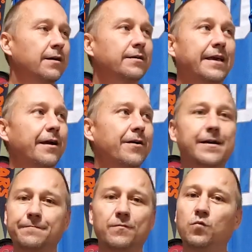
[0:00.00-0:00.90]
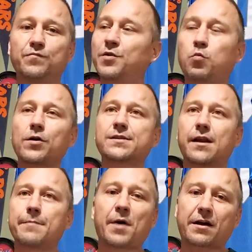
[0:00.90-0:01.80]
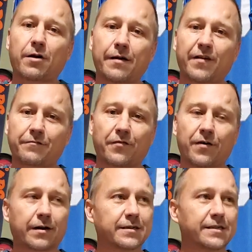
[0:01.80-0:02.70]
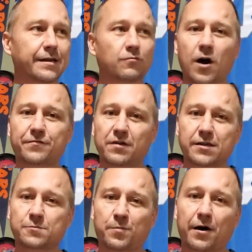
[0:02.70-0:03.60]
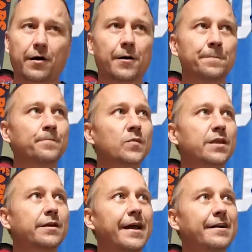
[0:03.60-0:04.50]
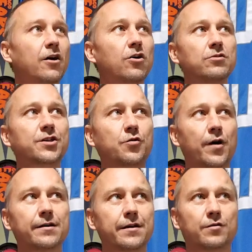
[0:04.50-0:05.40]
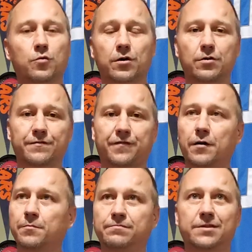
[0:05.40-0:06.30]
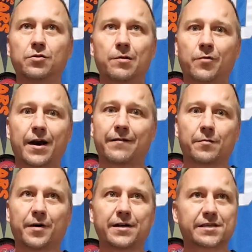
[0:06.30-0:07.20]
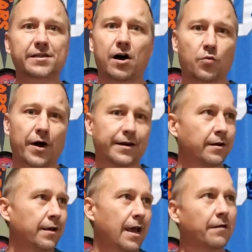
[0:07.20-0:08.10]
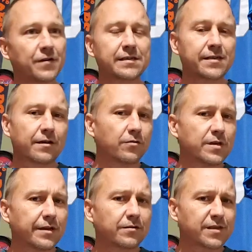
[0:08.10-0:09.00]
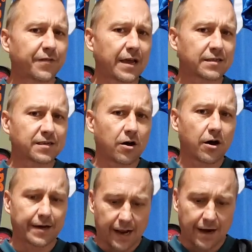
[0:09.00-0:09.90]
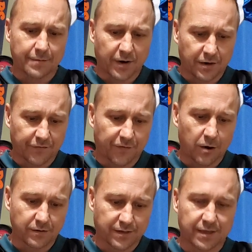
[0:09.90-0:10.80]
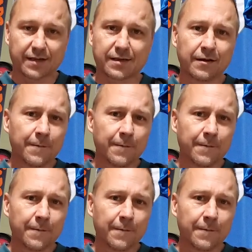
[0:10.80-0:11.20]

Gary, the worst linebacker I've ever fucking seen. Roethlisberger can get all the credit in the world for doing whatever, but he saw what every single Eagles fan saw, and anybody who follows the